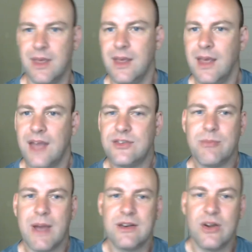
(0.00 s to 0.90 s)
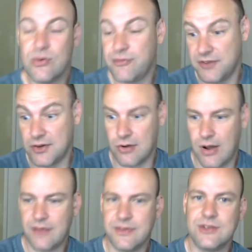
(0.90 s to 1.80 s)
As you might know if you're
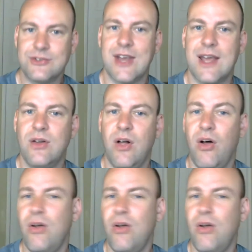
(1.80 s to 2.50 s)
on this channel, all